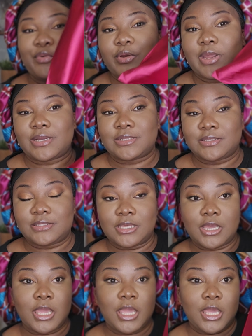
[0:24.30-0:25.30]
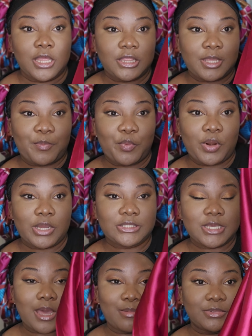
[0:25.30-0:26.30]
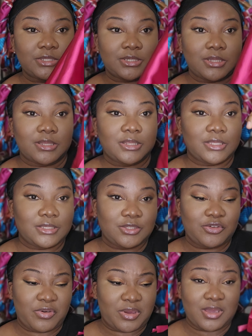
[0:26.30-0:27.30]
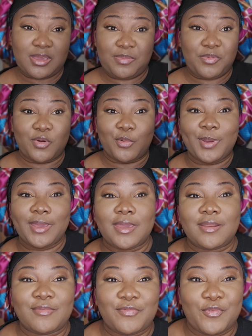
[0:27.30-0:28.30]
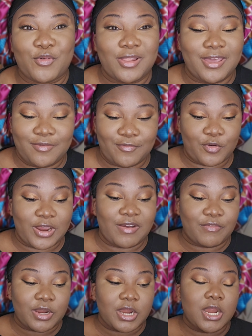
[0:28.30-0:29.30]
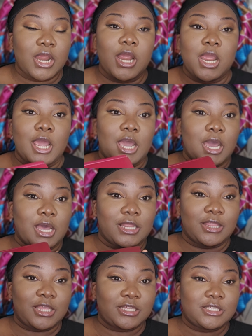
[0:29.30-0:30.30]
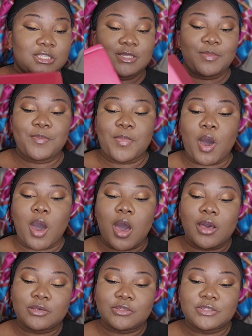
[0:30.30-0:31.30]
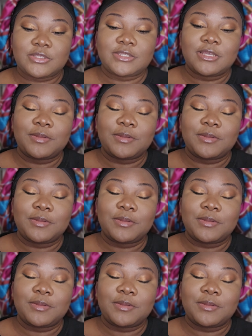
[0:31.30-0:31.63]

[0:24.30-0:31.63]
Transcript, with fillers: product the product comes in this you can keep your wig in for like forever uh, this is the box